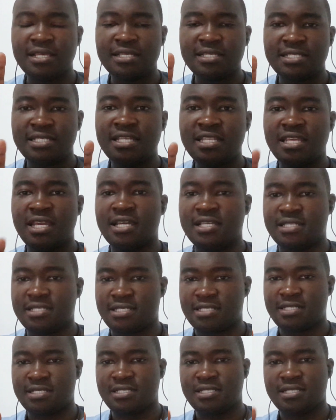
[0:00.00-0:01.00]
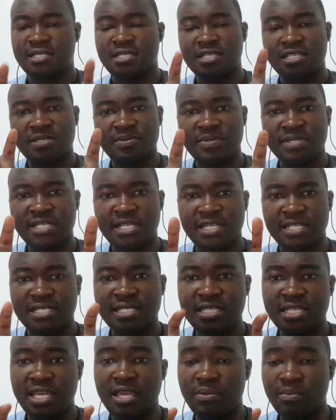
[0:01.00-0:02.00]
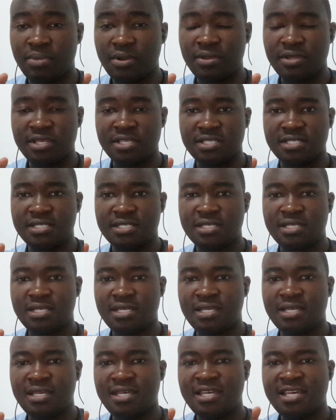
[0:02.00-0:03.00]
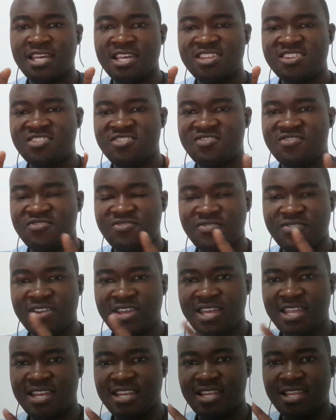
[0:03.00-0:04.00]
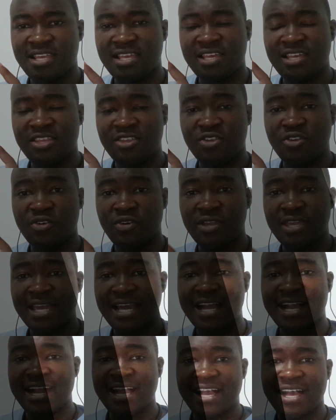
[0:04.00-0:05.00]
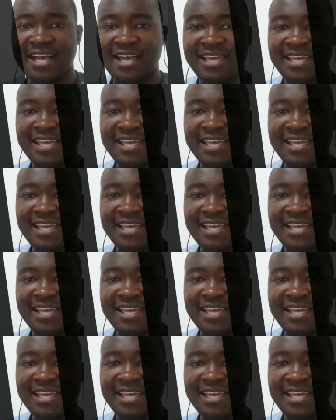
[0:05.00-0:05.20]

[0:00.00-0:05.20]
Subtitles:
seniors, especially senior employees, train your younger